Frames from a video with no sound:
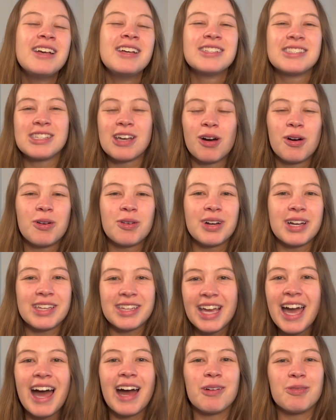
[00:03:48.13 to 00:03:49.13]
So
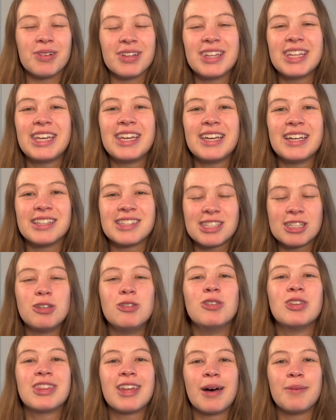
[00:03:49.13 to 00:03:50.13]
yeah, really
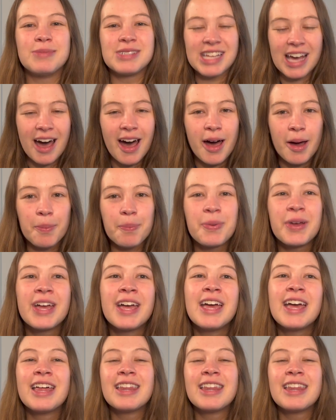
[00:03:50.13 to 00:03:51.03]
2 thumbs up.